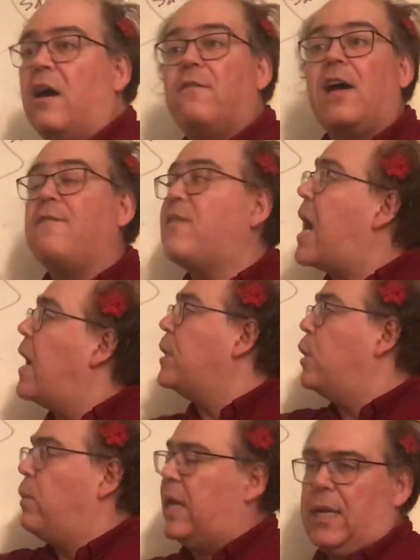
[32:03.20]
of
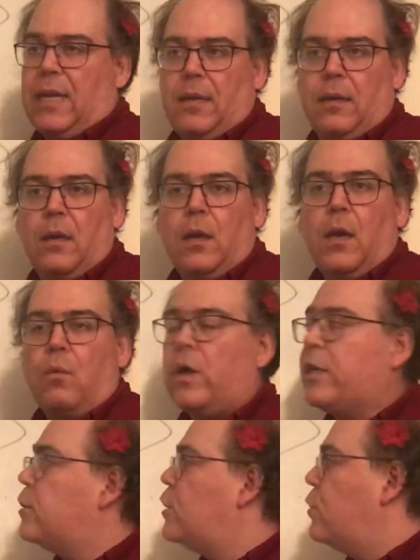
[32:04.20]
evaluating
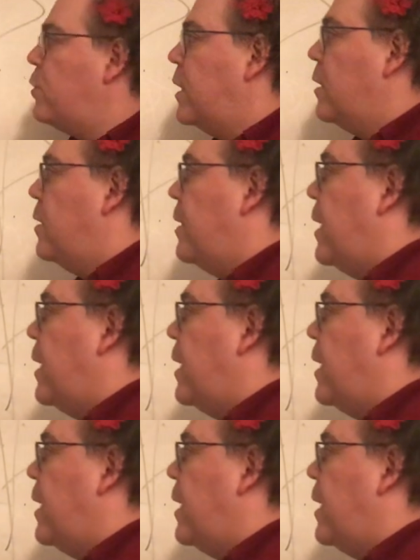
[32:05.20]
what you're doing